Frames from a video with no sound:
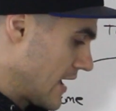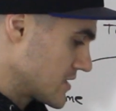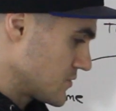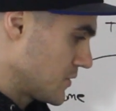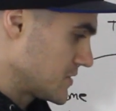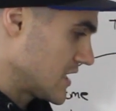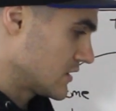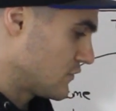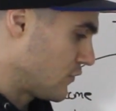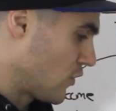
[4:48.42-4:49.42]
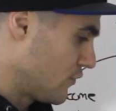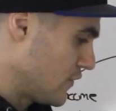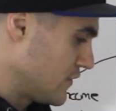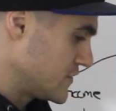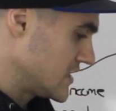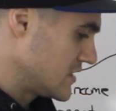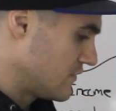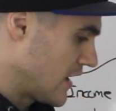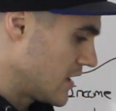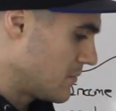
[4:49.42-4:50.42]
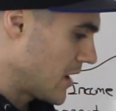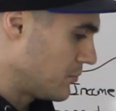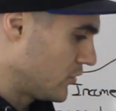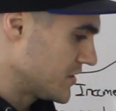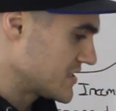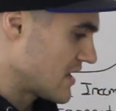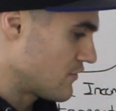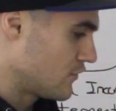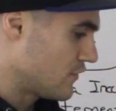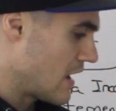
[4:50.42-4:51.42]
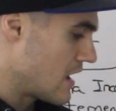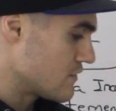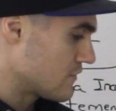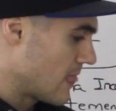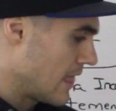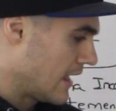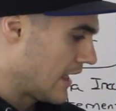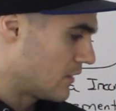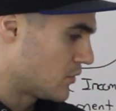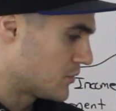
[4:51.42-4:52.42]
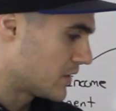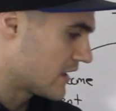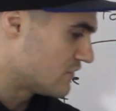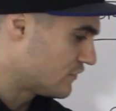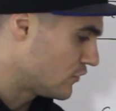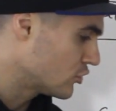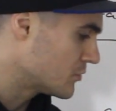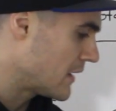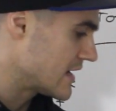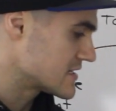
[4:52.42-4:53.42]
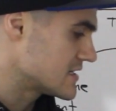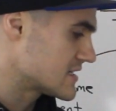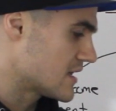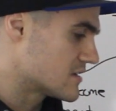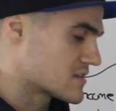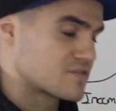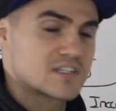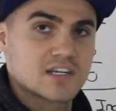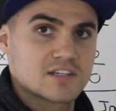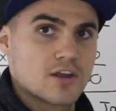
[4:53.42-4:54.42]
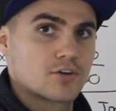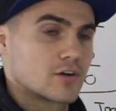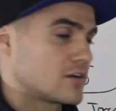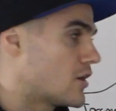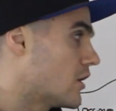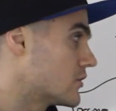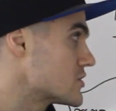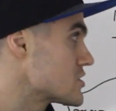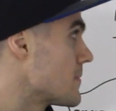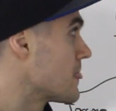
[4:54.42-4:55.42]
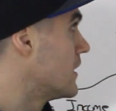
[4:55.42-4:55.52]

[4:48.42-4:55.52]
x, we would take the 450 divided by 0.75, and we would get full capacity sales of $600.